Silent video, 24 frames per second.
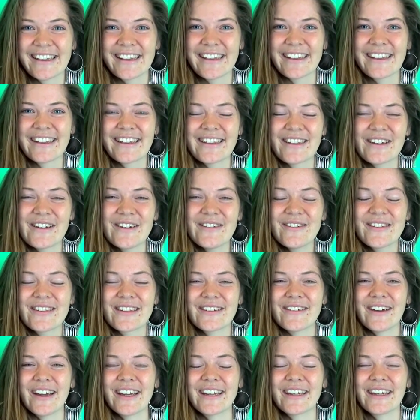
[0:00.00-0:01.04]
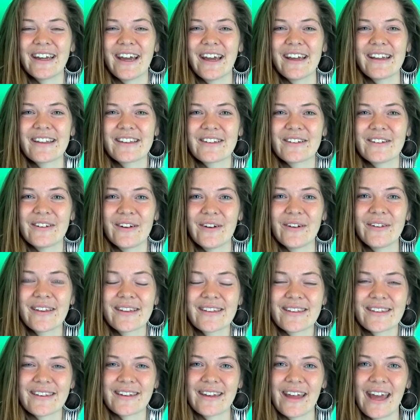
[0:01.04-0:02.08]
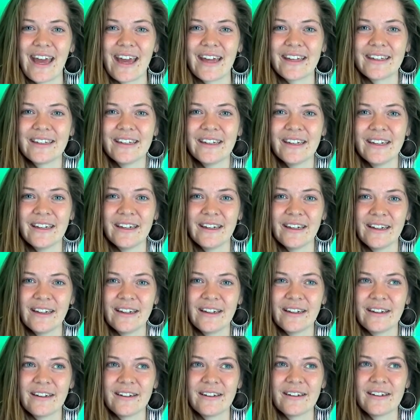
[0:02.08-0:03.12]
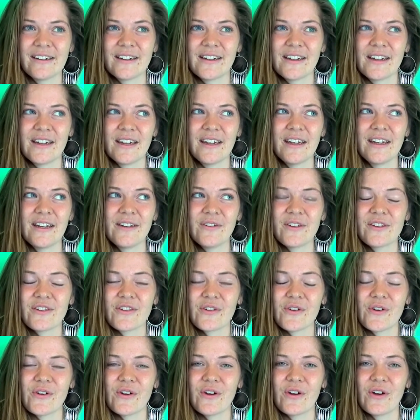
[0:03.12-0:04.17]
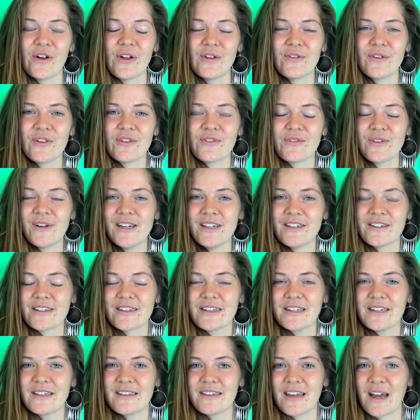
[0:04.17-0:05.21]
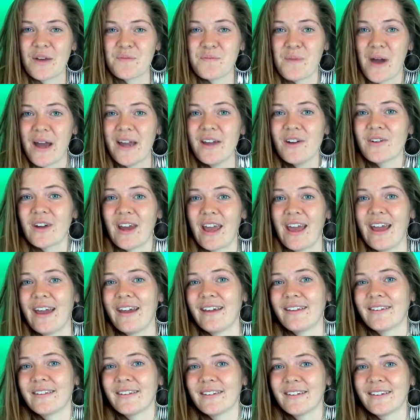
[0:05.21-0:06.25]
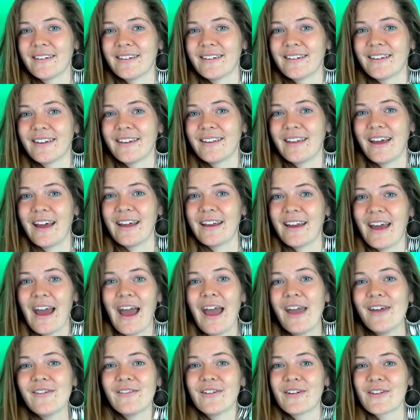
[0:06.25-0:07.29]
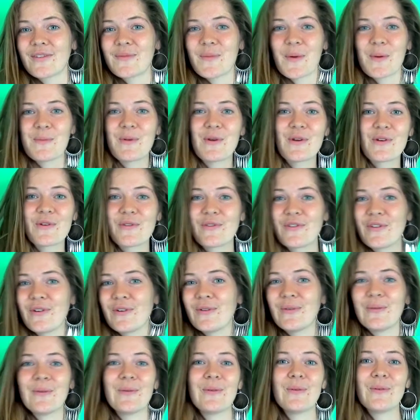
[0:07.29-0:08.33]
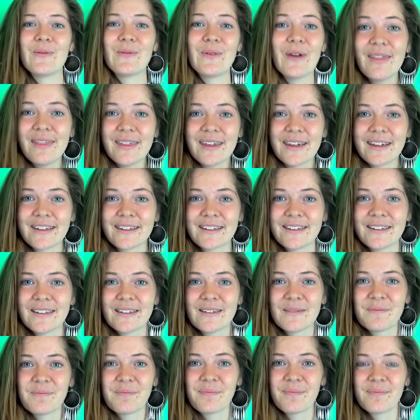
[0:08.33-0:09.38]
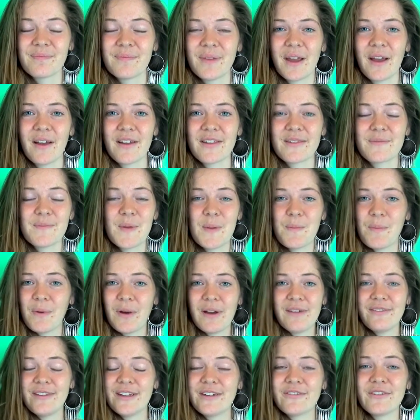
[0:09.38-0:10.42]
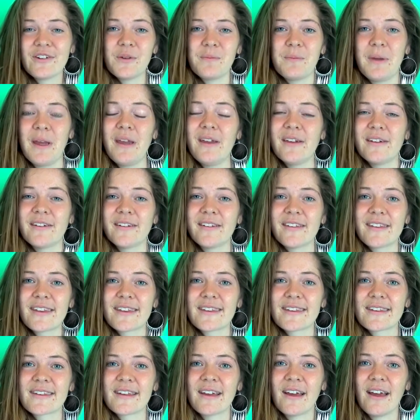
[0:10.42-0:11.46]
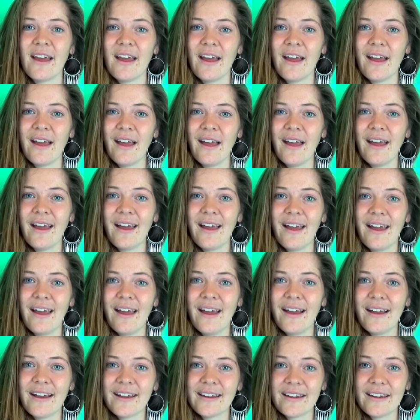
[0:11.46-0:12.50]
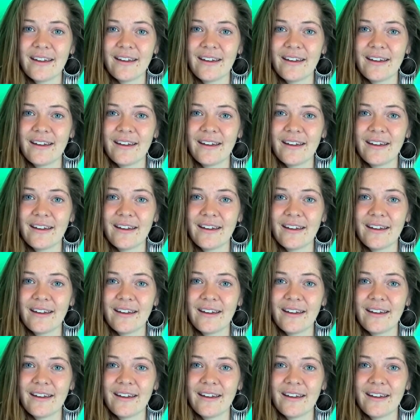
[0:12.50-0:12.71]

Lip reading: So it was quite nice to notice that it was really just inside my own head that I was more beautiful with it. Because people have different opinions. And